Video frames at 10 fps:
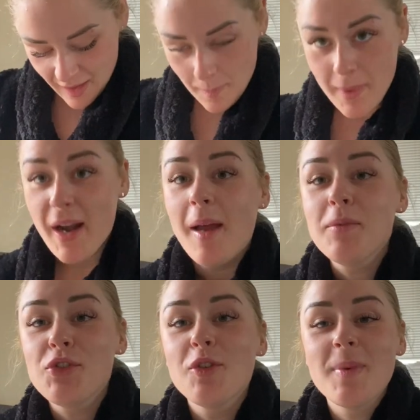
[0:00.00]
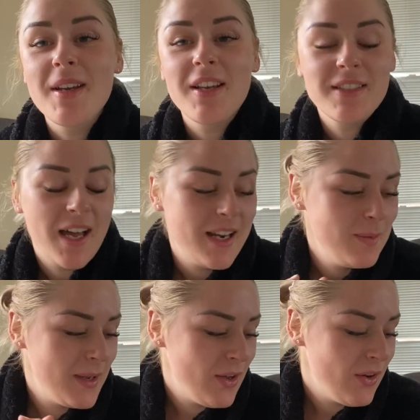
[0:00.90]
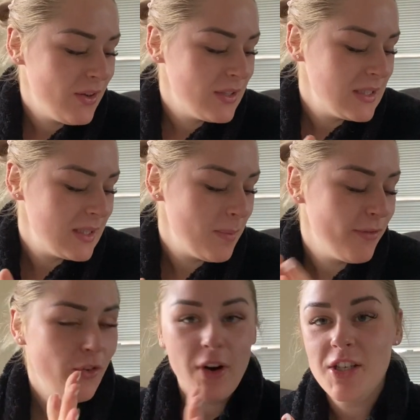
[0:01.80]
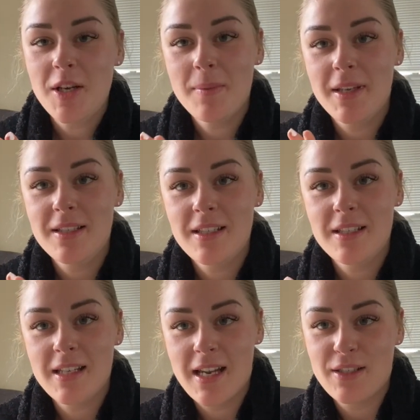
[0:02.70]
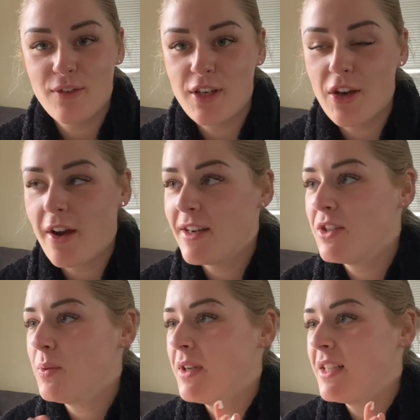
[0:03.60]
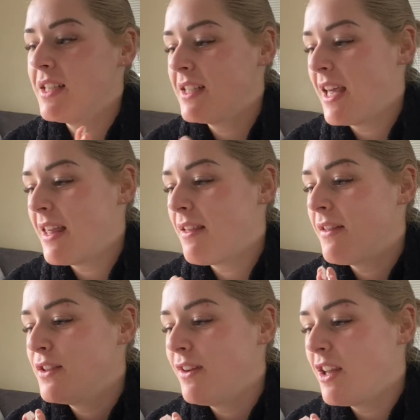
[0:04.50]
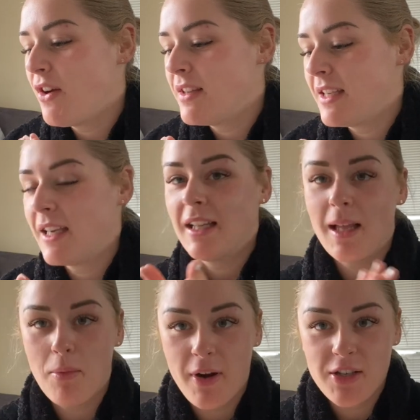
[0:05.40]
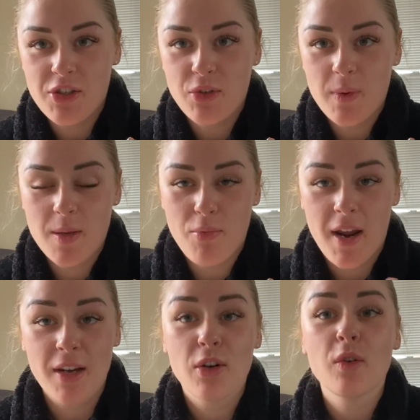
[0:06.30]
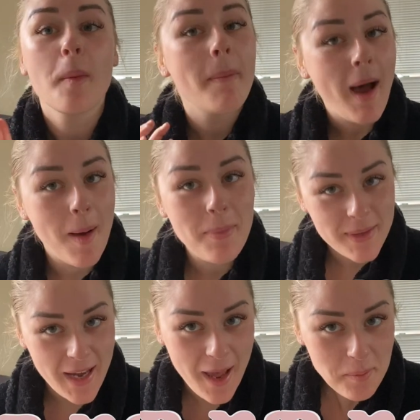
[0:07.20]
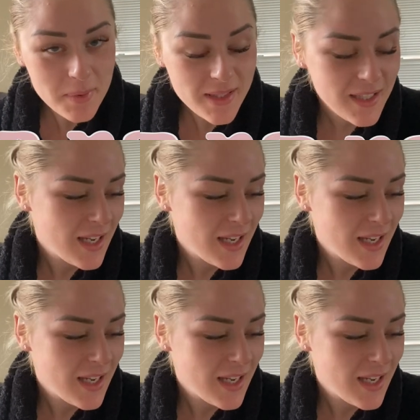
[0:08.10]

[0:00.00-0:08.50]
But I'm super excited because before I jump into today's video, I just wanted to say that this video is in collaboration with a brand called PupNaps.